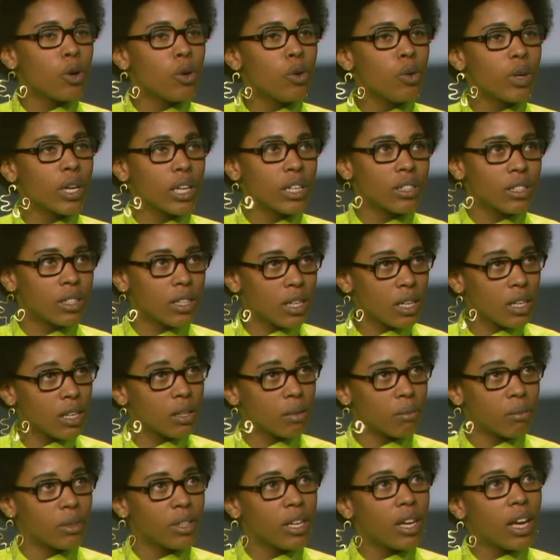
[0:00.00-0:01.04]
who can
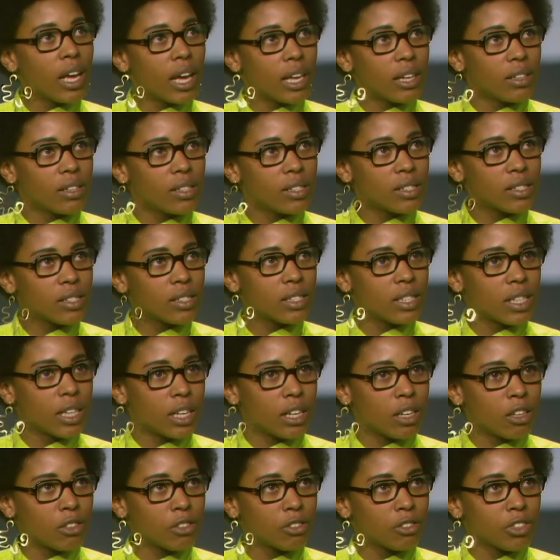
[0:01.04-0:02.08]
come and listen to
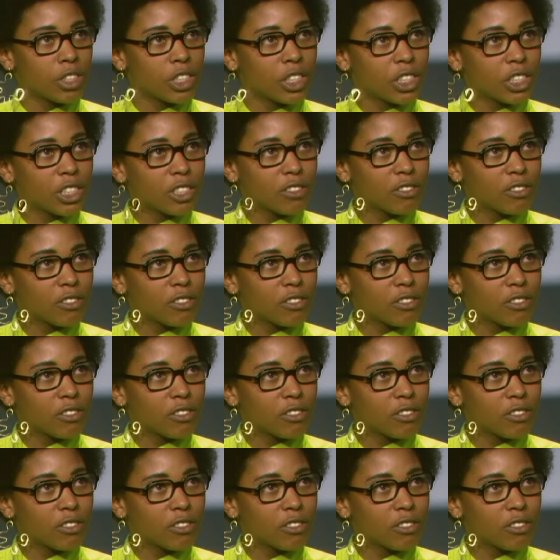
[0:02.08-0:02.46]
Eldridge.